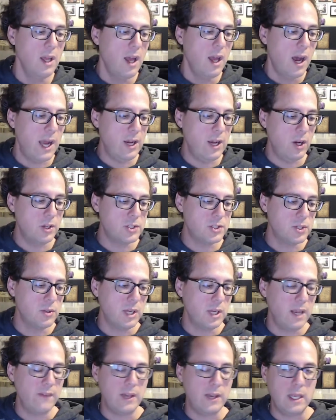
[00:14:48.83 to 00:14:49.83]
I also
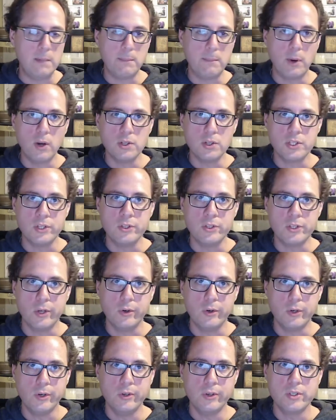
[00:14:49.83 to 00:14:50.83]
give in-person
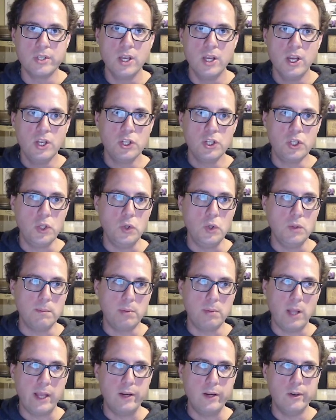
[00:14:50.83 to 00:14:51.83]
jokers to
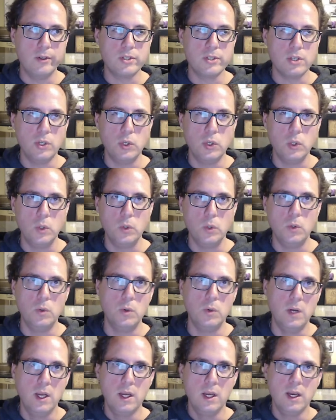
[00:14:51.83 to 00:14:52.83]
players
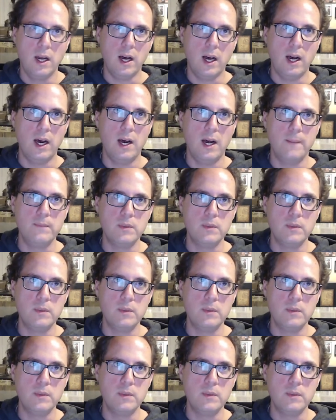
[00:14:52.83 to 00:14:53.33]
who will